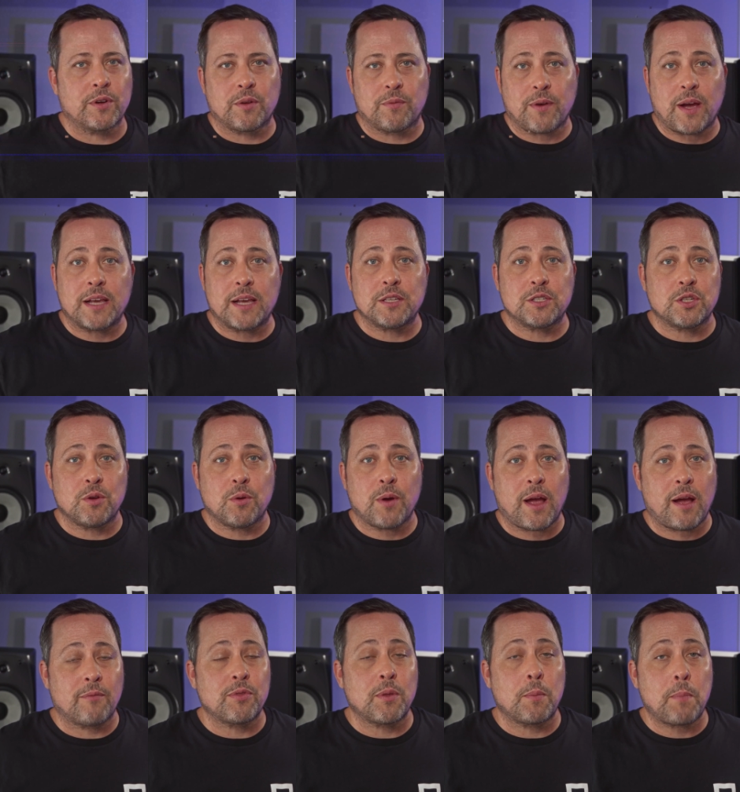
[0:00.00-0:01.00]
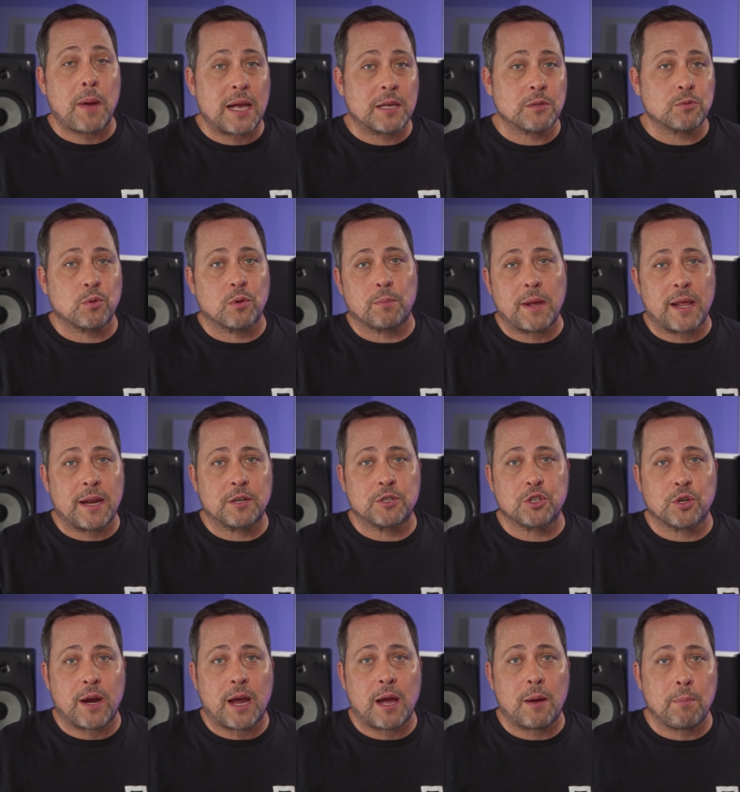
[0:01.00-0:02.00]
device you have the password
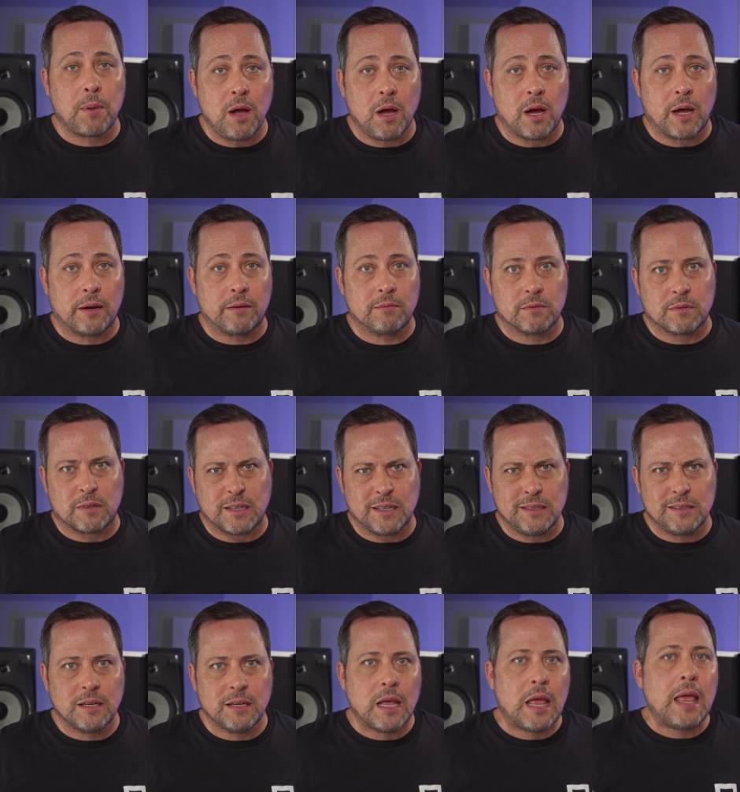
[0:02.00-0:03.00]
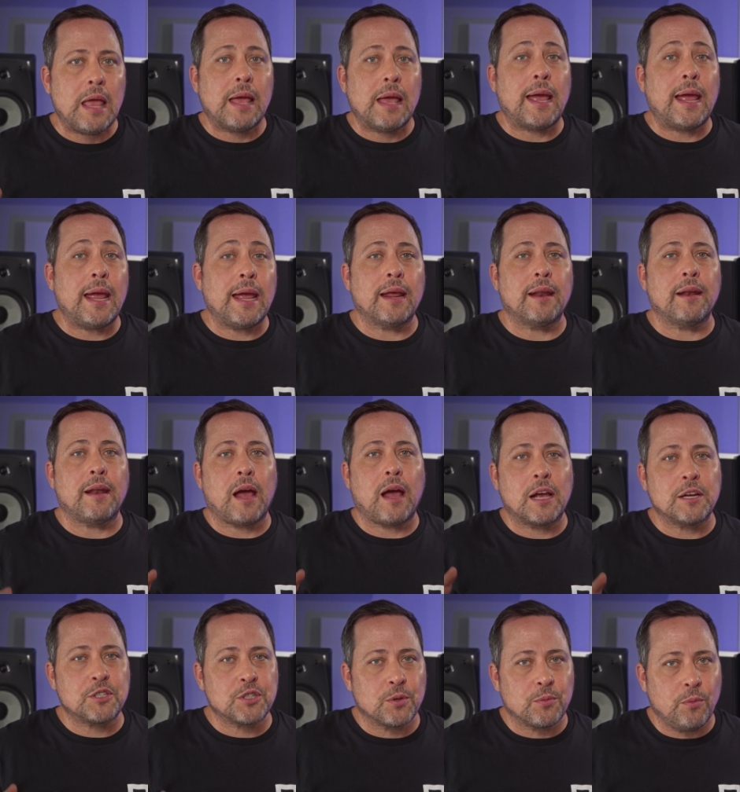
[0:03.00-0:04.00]
manager app on, right? And I
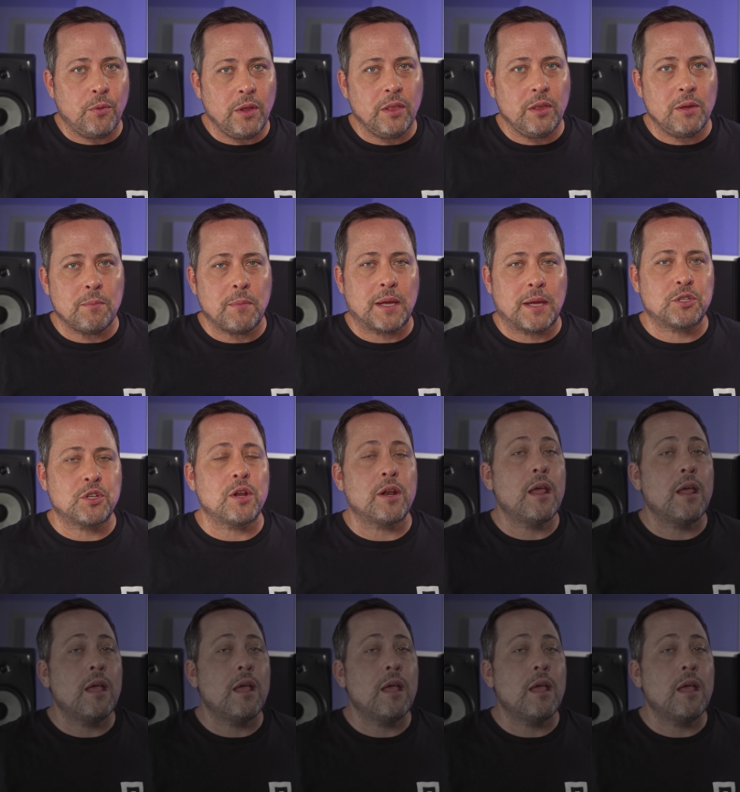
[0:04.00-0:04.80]
should really mention